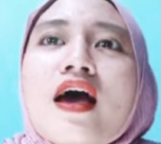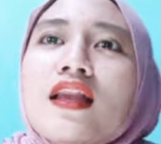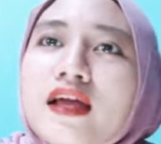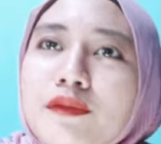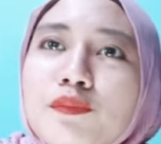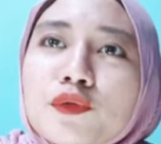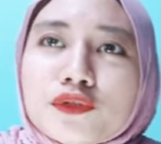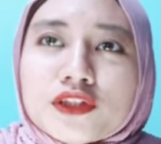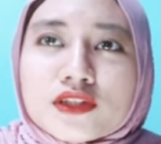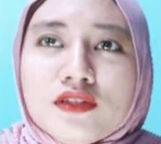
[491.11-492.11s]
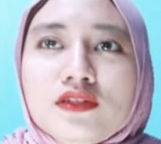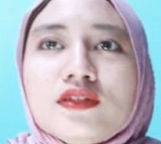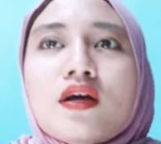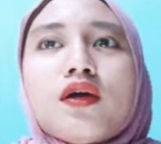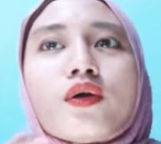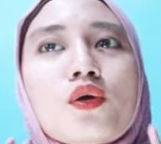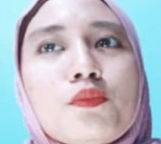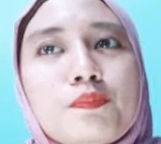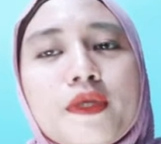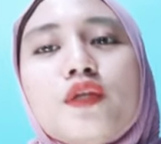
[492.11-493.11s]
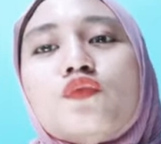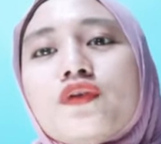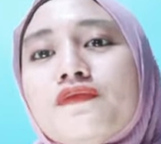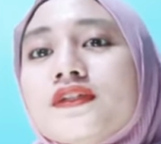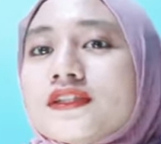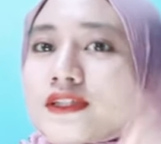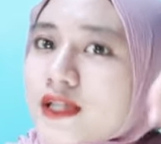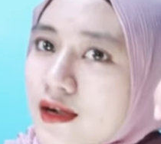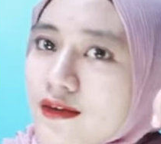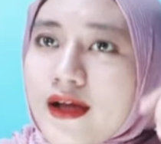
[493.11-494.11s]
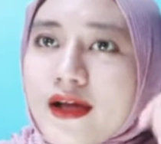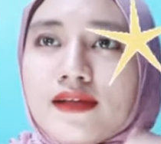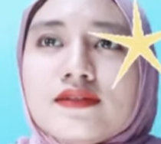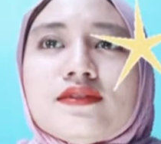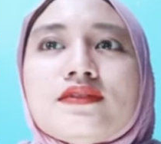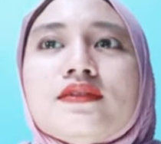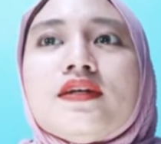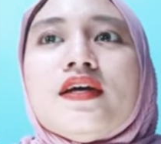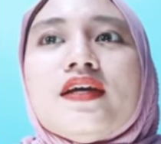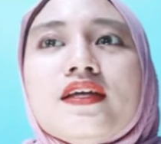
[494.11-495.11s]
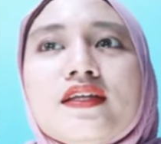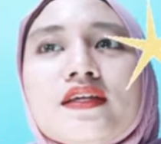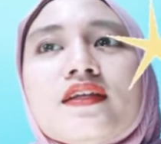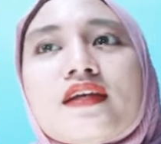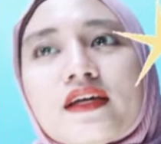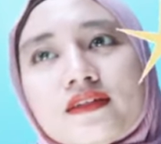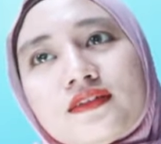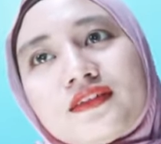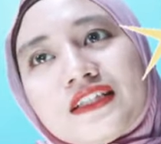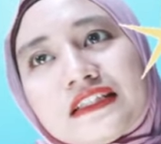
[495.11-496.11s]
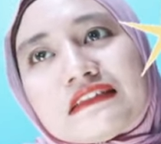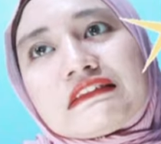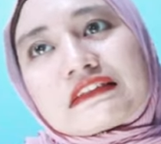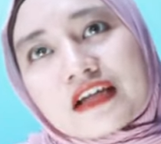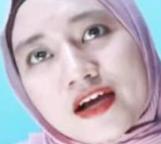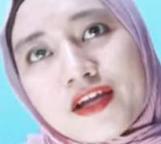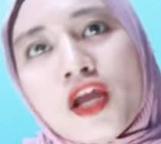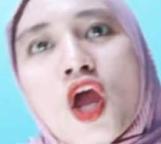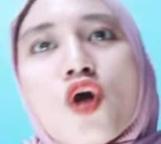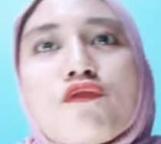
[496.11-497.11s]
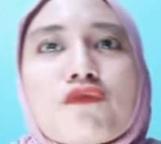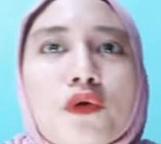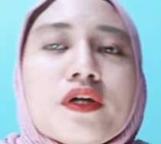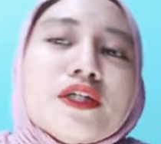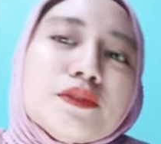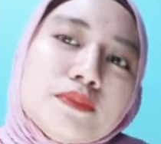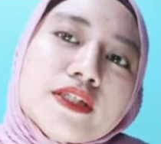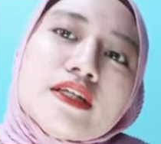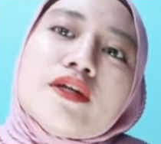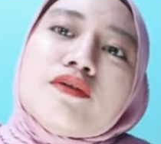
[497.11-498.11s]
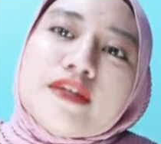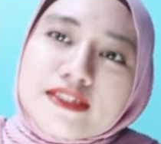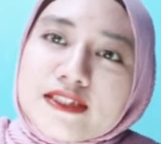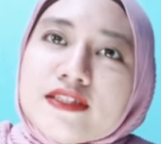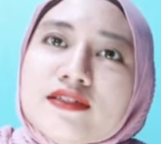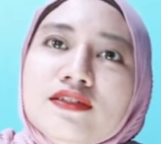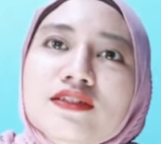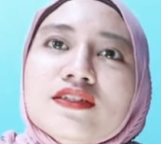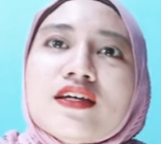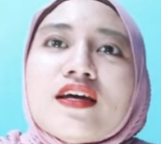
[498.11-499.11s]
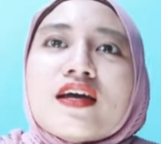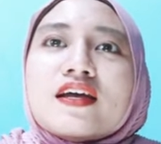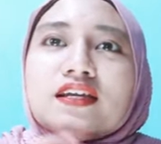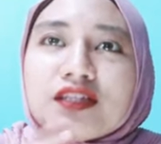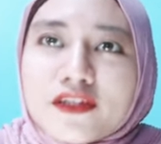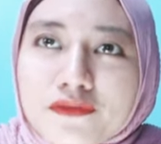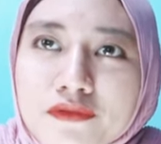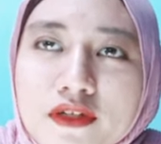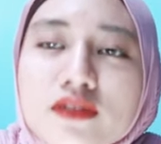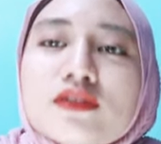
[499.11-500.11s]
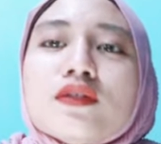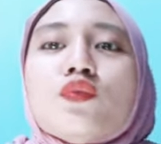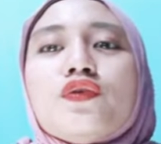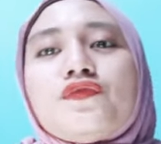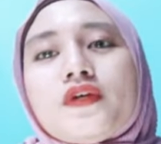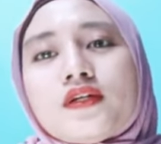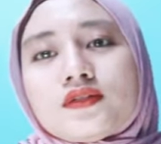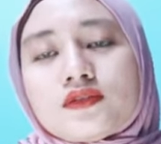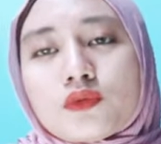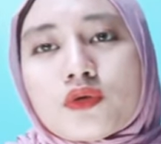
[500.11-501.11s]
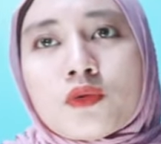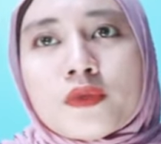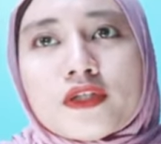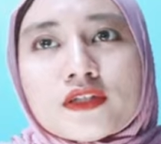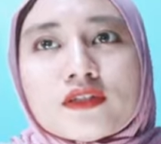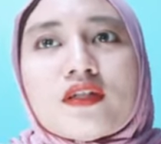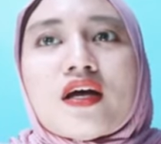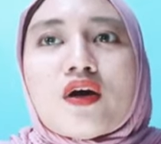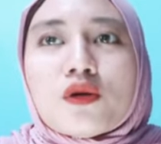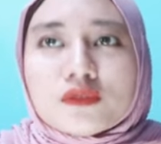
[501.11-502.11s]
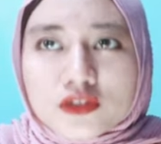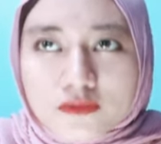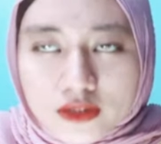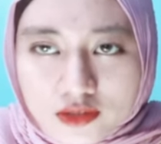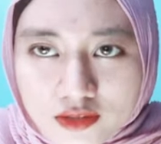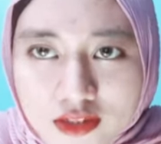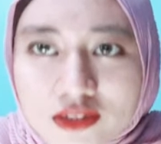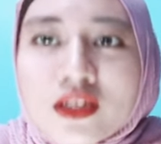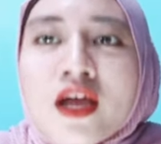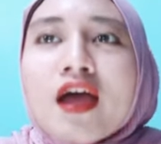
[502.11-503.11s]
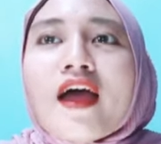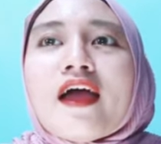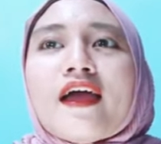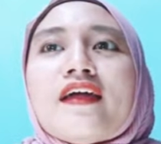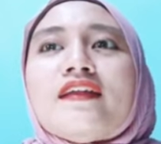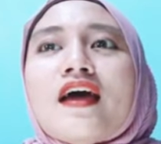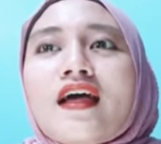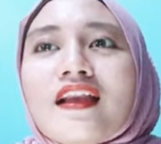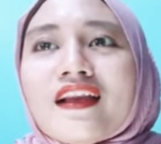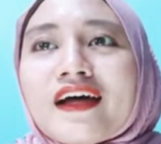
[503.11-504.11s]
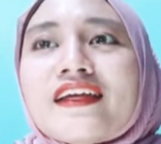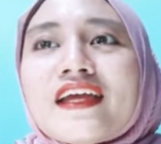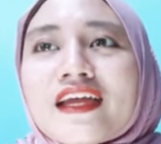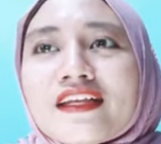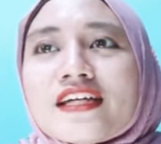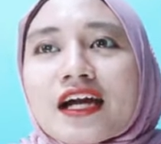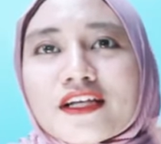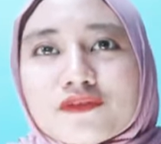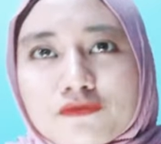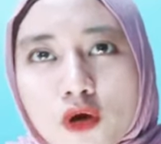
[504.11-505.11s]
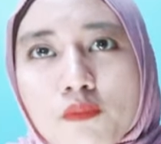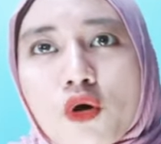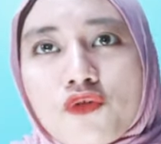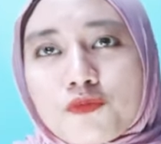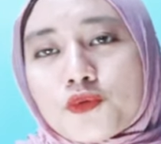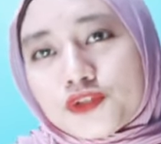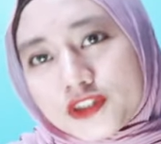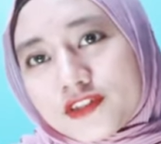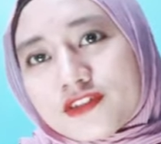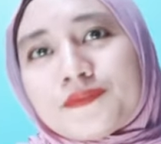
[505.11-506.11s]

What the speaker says: Light pollution compete with starlights in the night sky for urban residents, interferes with astronomical observatories, and like any other form of pollution,